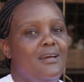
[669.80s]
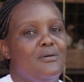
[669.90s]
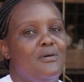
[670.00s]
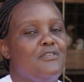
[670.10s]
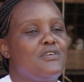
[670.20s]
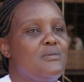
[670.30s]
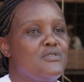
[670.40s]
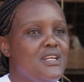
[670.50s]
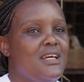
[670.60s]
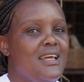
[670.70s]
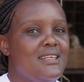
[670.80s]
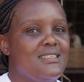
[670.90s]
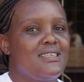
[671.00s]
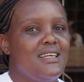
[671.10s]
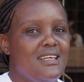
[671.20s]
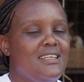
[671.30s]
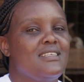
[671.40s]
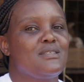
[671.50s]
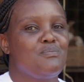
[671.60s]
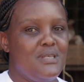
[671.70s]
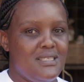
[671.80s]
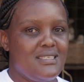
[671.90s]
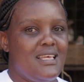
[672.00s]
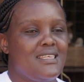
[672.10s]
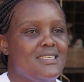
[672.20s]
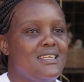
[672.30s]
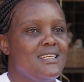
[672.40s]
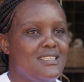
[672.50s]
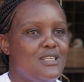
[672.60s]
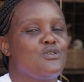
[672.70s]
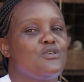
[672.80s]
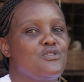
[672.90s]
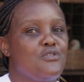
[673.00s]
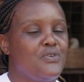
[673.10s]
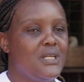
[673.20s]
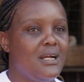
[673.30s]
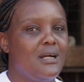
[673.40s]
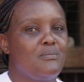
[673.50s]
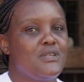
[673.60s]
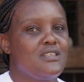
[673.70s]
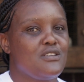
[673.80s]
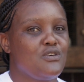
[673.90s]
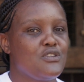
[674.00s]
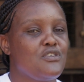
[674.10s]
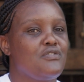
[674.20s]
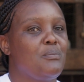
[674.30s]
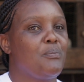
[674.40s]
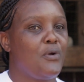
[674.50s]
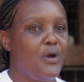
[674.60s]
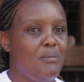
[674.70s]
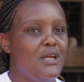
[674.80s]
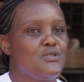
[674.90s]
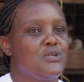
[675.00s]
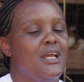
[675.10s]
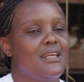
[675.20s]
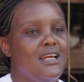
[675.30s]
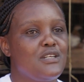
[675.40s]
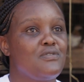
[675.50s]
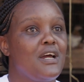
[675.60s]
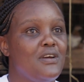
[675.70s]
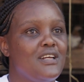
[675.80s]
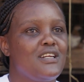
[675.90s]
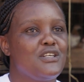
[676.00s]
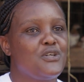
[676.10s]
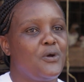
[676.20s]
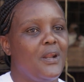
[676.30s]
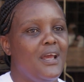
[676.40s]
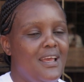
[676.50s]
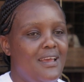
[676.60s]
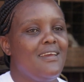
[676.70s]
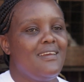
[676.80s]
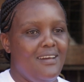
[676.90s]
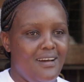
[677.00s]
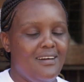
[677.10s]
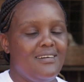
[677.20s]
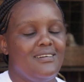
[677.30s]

we have come to realize it's business. It's a source of income. It's a source of employment. You can get value addition. Yeah.